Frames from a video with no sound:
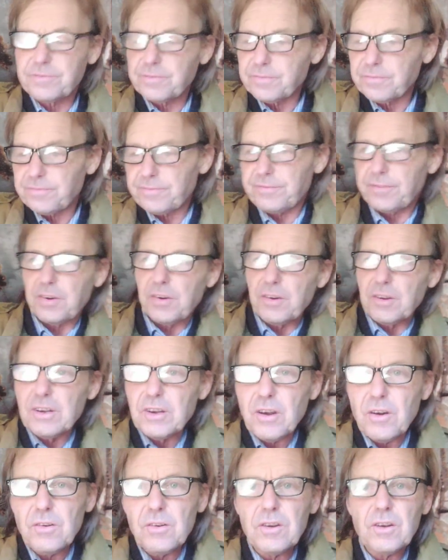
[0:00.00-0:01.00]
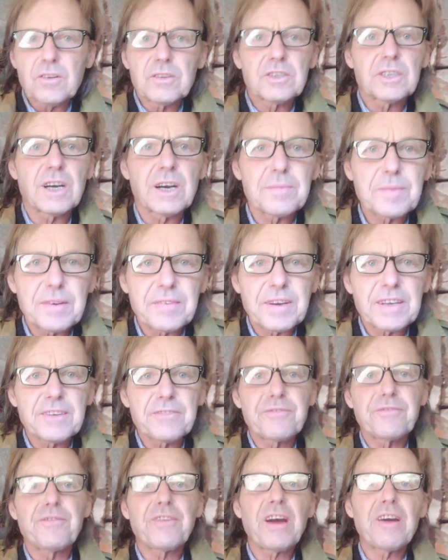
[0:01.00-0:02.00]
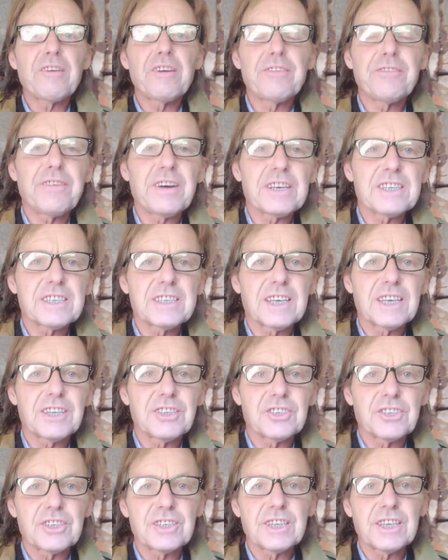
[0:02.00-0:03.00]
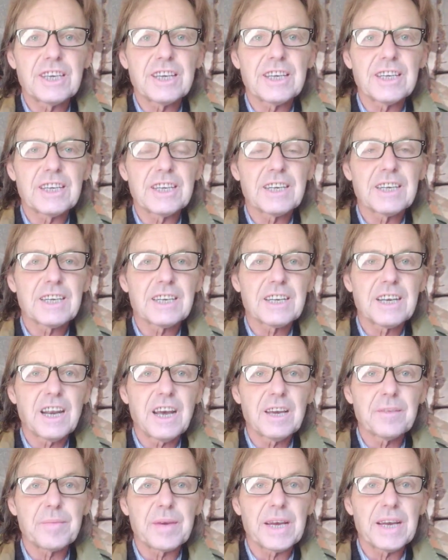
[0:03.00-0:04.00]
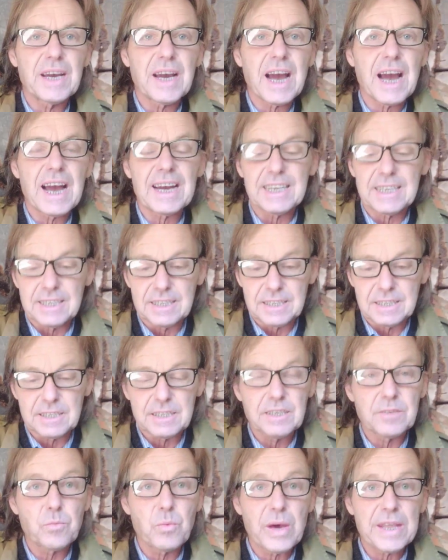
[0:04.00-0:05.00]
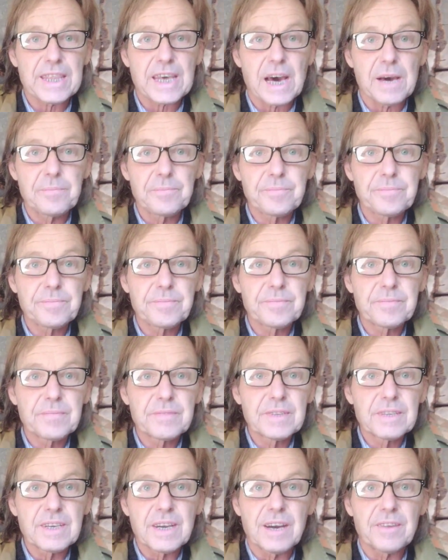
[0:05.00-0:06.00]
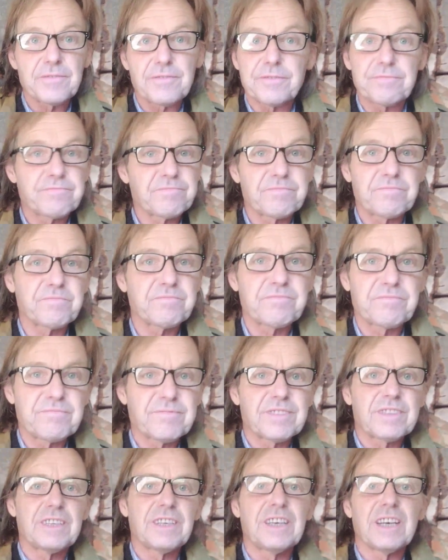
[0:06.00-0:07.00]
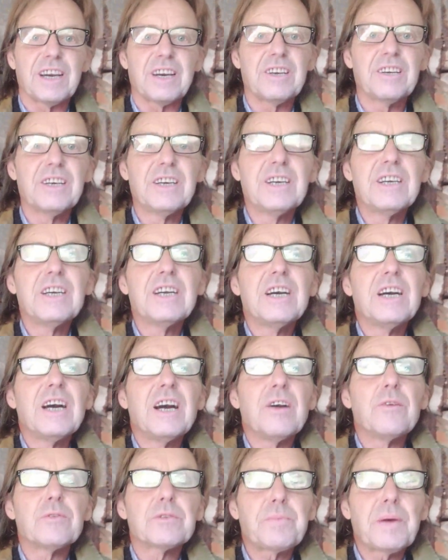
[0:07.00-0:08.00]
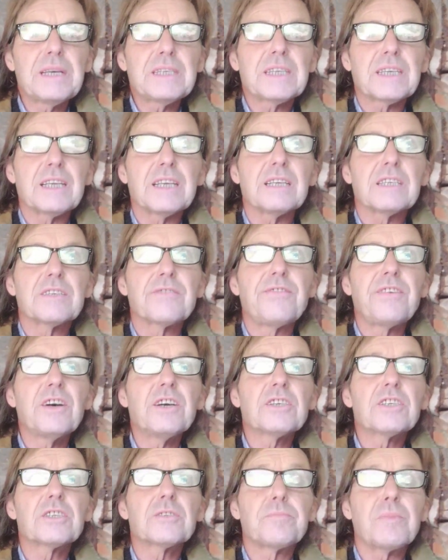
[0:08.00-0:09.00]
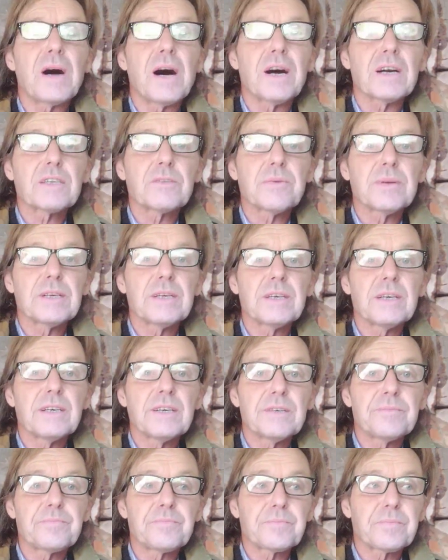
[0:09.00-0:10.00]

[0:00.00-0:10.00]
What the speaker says: for a long, long time, I've had a very fascination in climate and weather. I've, yeah, it was basically first sparked when literally